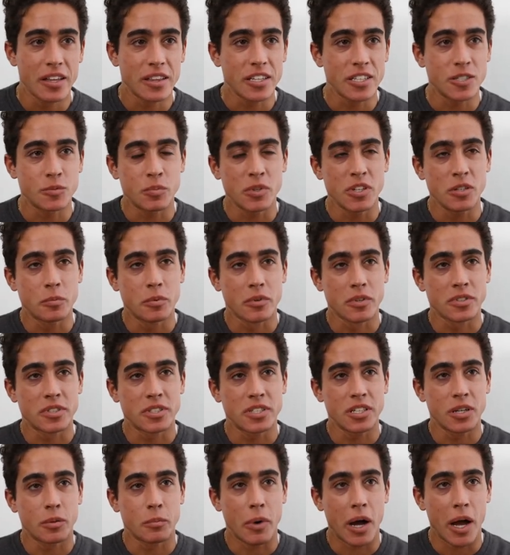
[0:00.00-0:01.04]
These people
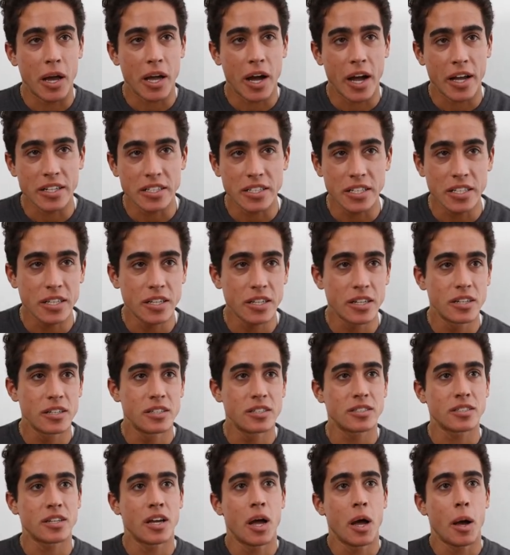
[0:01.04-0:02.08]
steal my
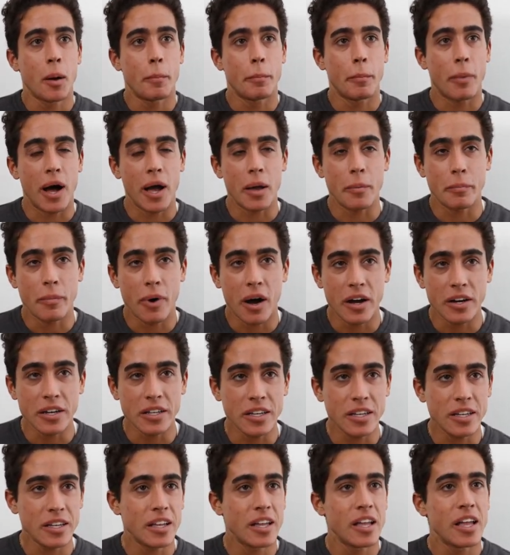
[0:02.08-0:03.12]
ideas, my
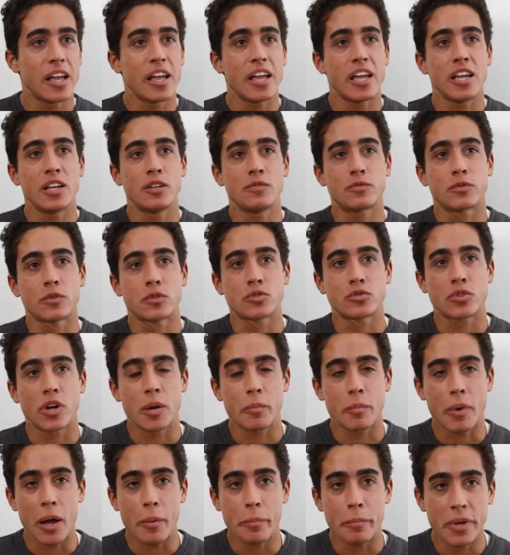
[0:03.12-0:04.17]
money,
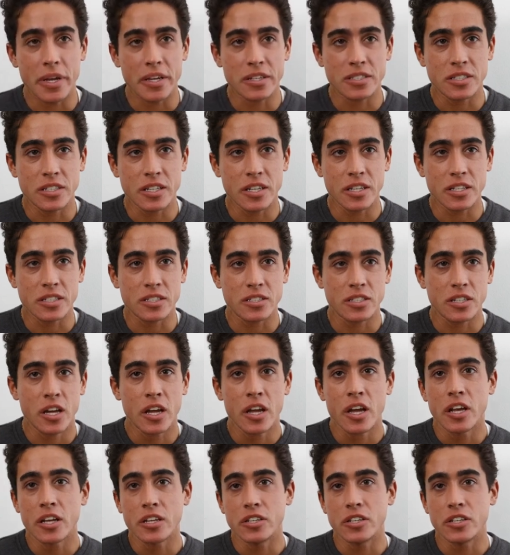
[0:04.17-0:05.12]
infiltrate my business,